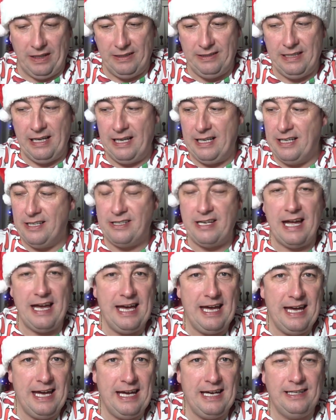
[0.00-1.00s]
dye his
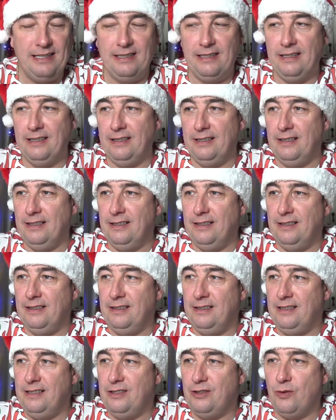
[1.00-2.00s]
hair.
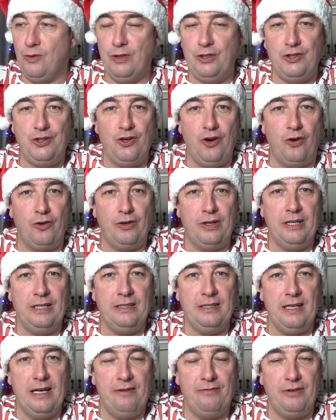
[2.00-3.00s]
He's going
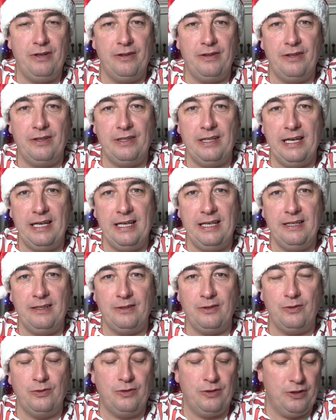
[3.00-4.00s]
jogging every other day
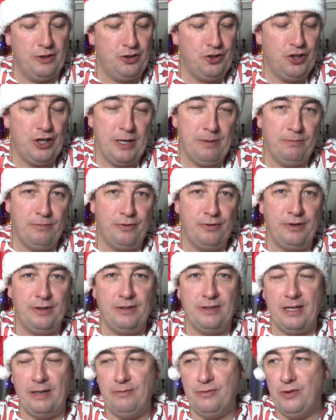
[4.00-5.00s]
and going to the gym
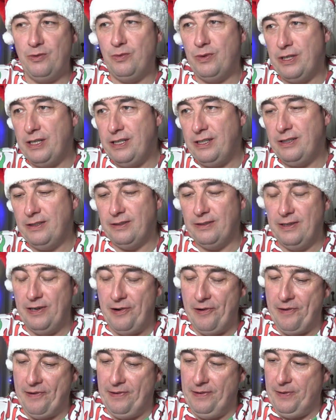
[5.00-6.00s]
3 times a week, and
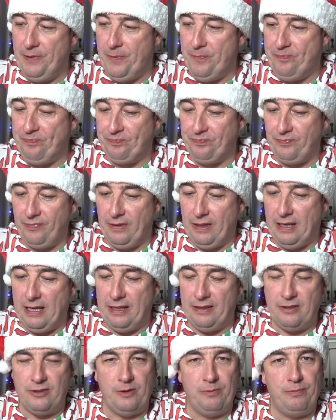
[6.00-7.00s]

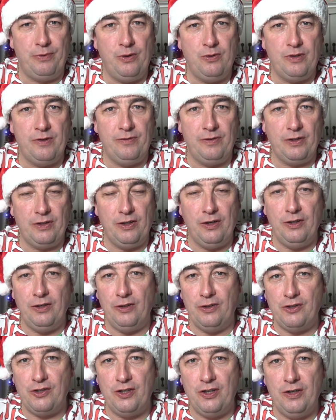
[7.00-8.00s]
there's a beautiful
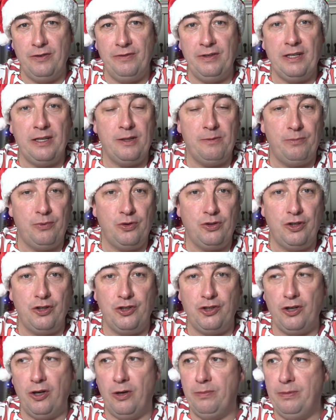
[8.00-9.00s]
girl serving in the butcher
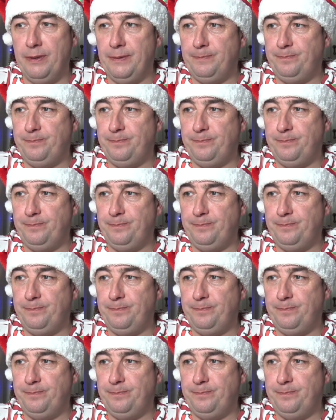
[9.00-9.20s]
shop,